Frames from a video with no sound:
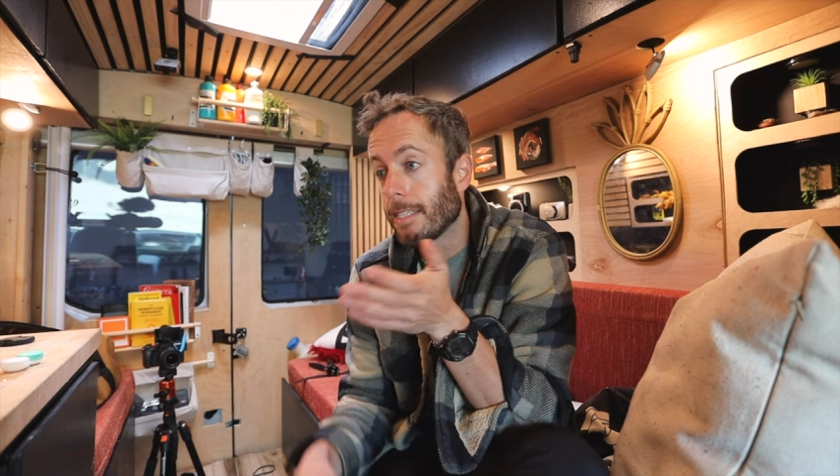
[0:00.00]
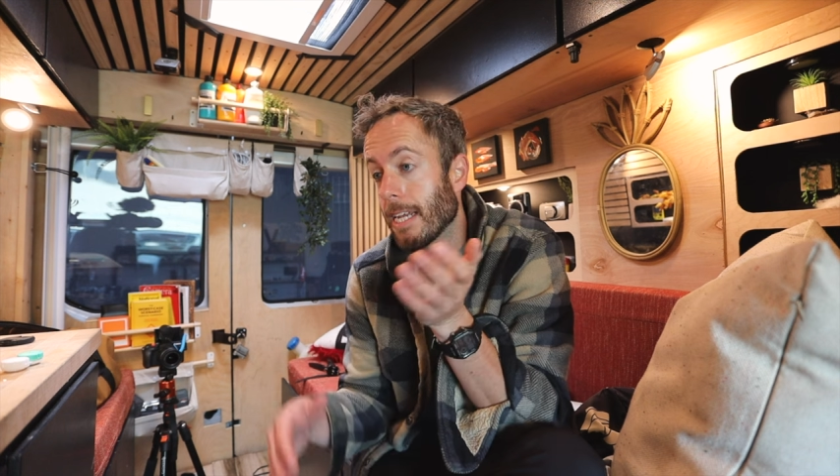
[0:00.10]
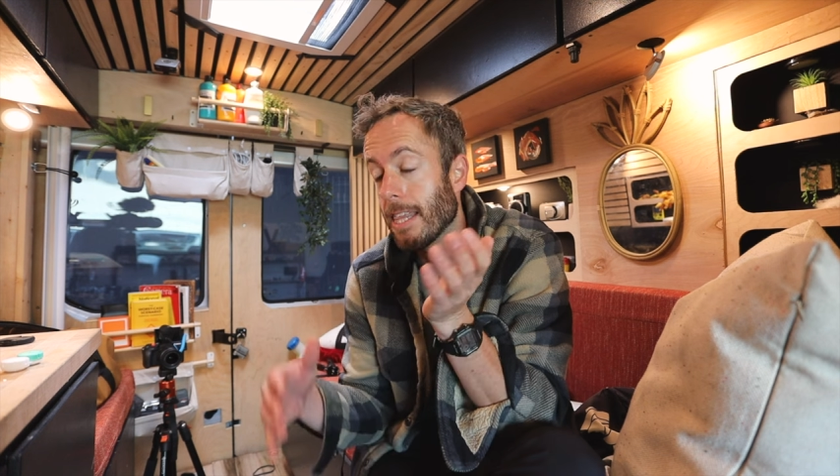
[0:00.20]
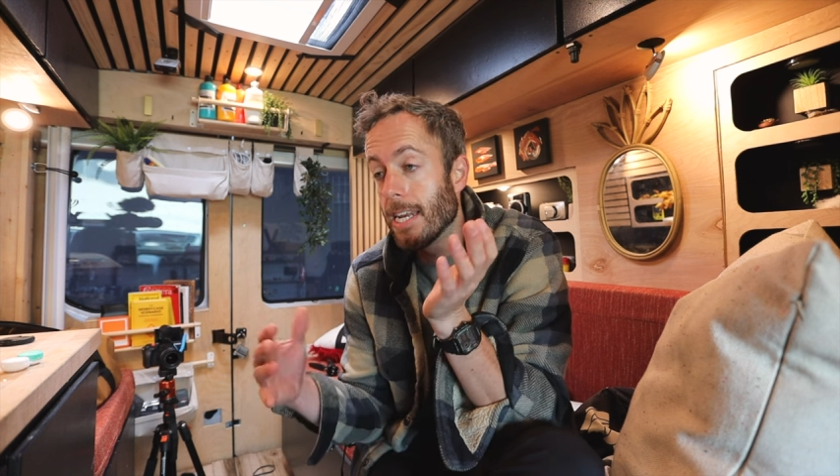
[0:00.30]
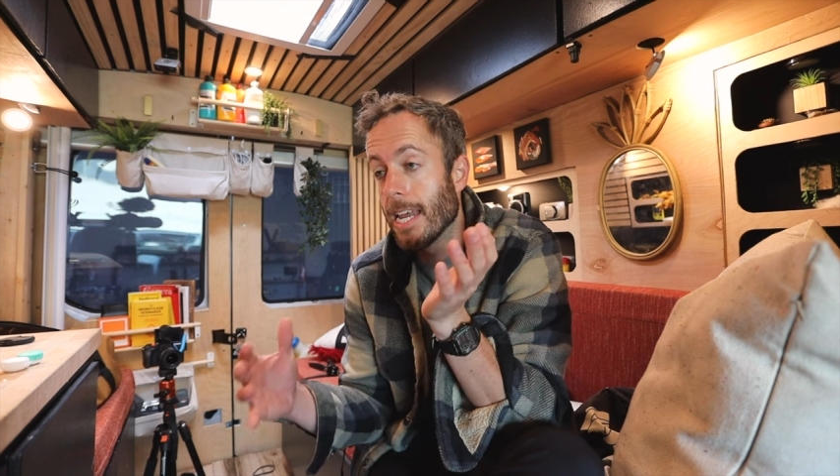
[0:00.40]

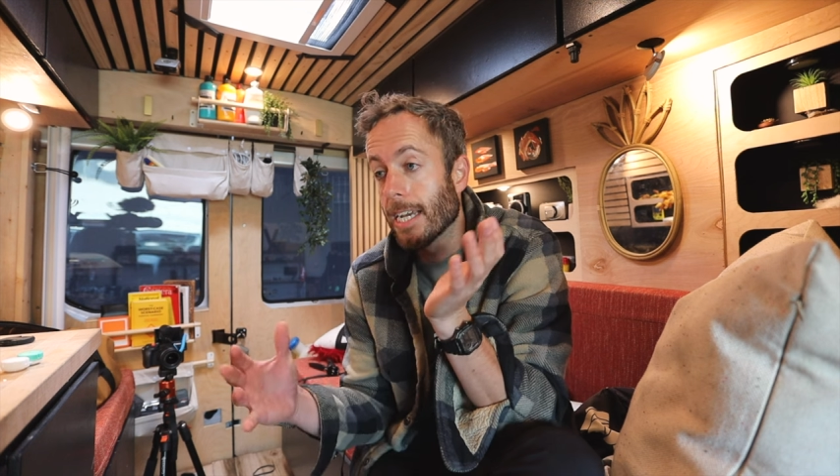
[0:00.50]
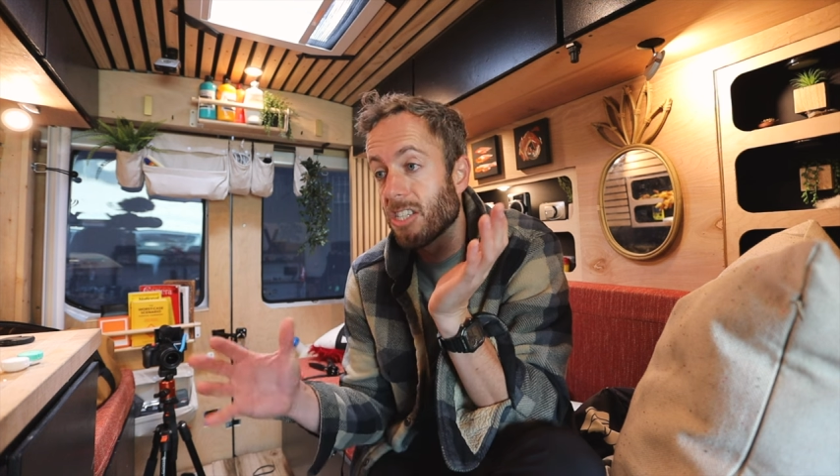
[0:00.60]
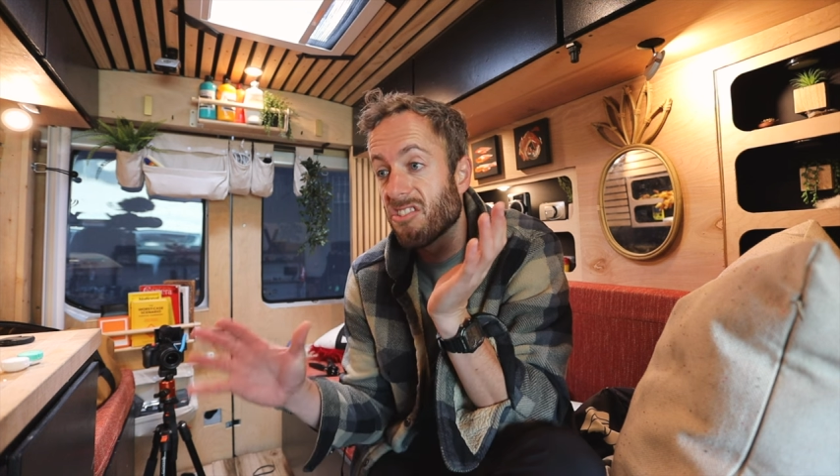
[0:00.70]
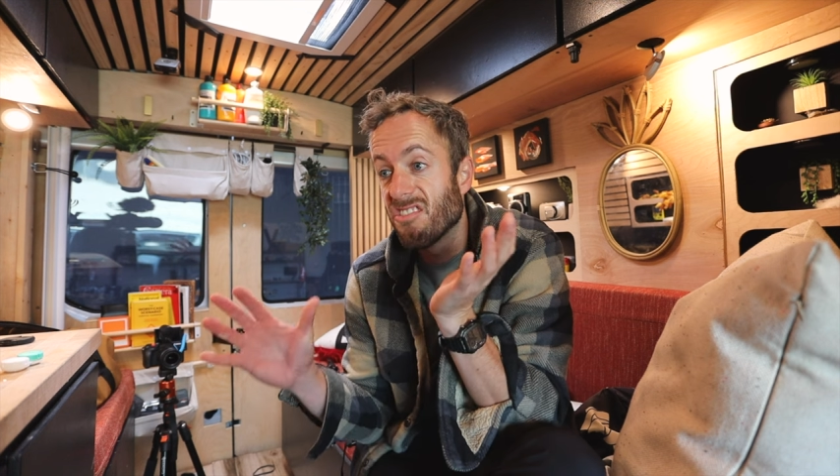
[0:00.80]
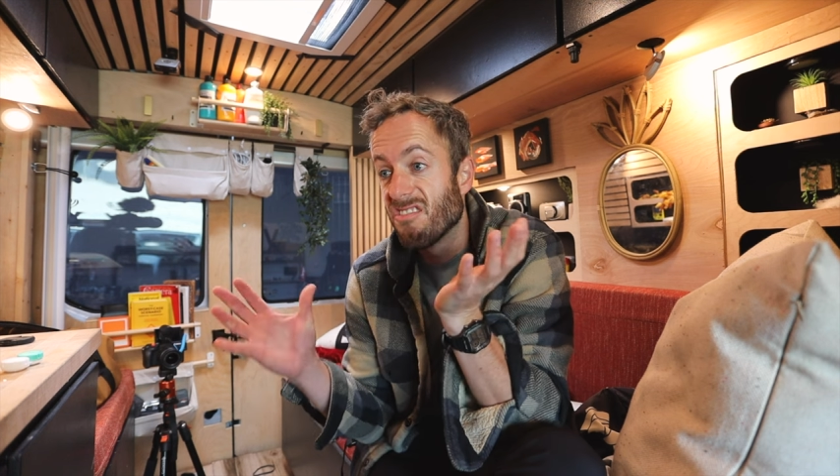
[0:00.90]
in the
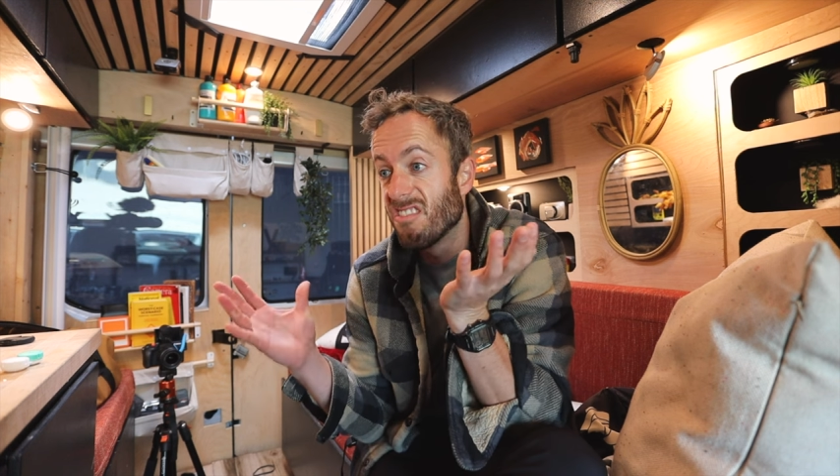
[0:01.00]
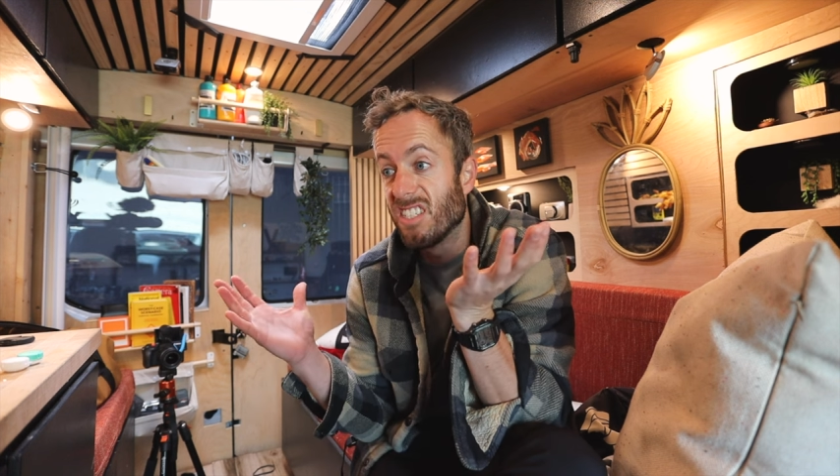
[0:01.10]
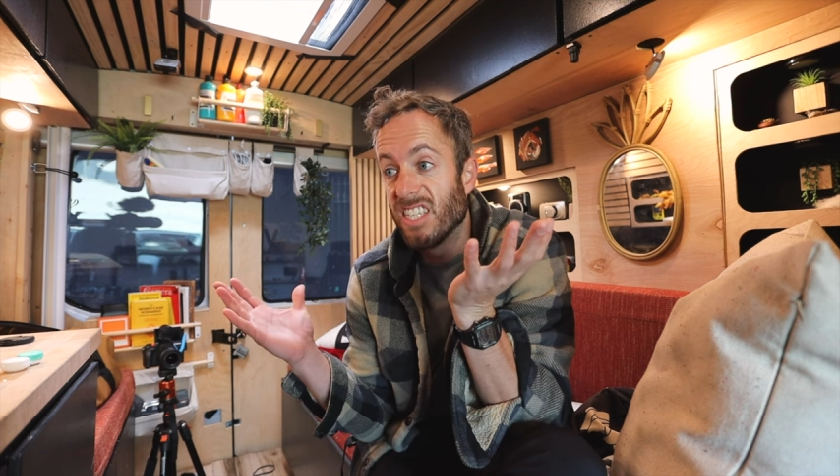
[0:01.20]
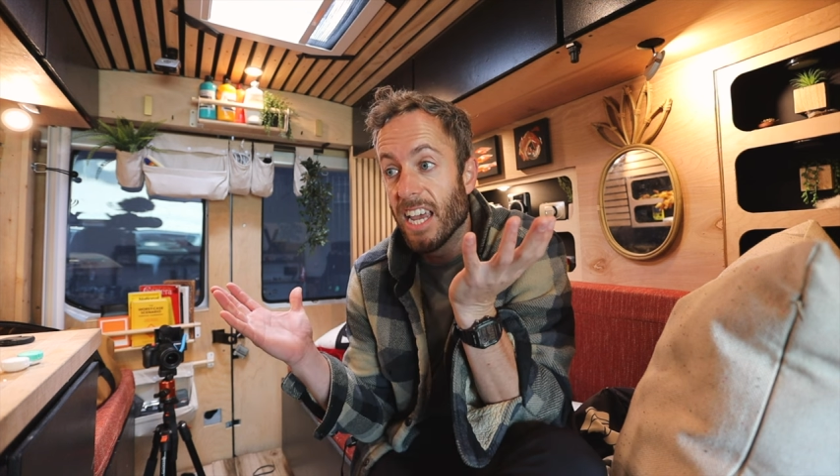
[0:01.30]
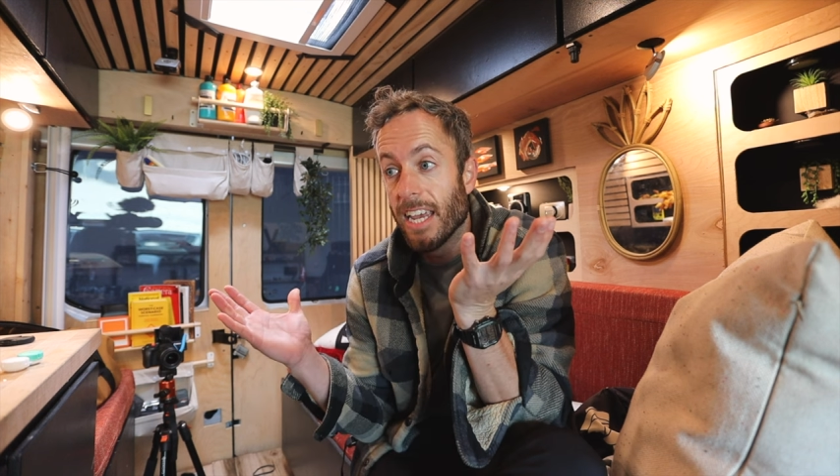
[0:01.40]
next
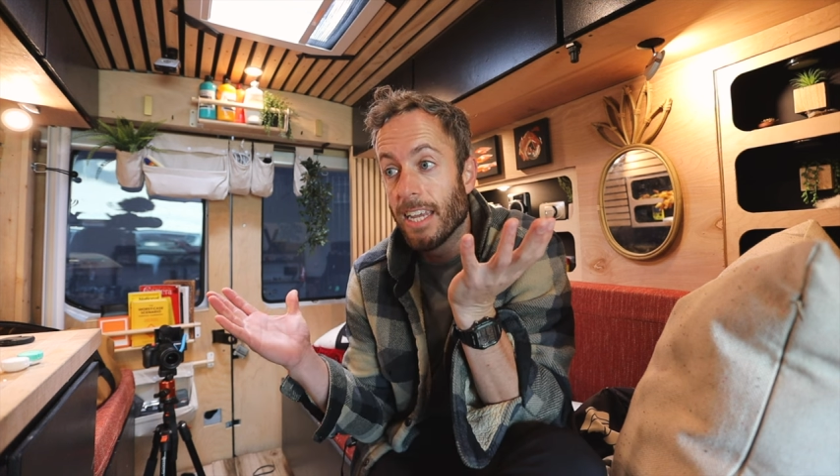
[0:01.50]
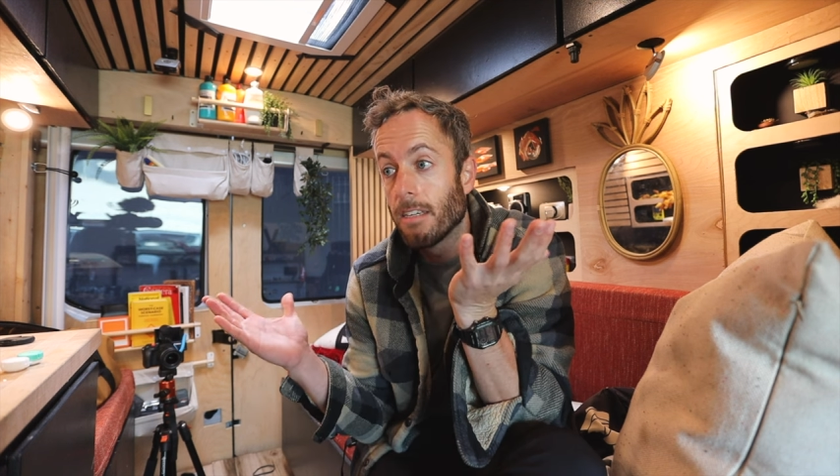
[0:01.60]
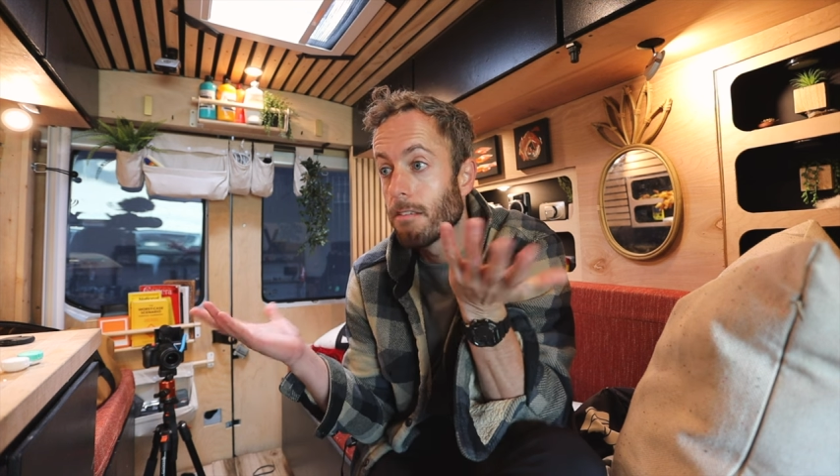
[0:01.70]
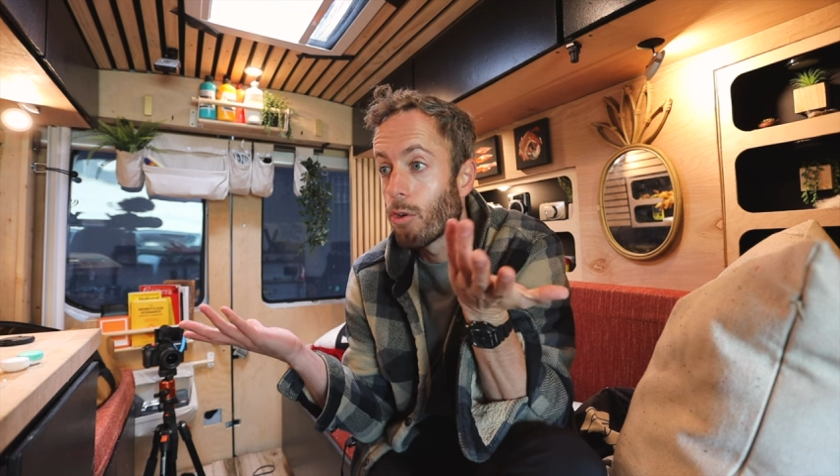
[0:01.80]
day